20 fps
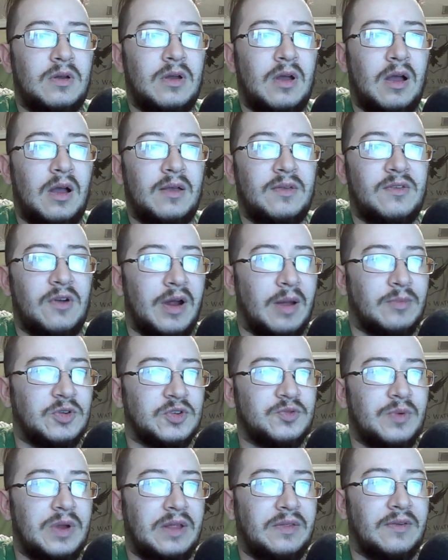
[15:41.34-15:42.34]
sorry, I'm
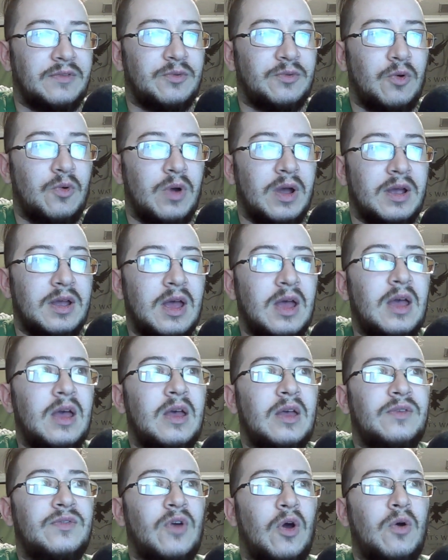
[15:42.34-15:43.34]
just reading this real quick.
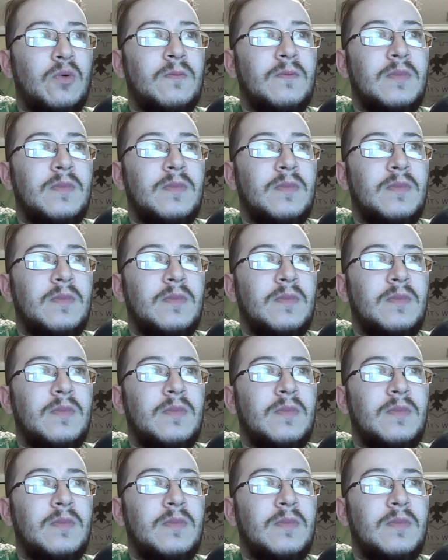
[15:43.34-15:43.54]
So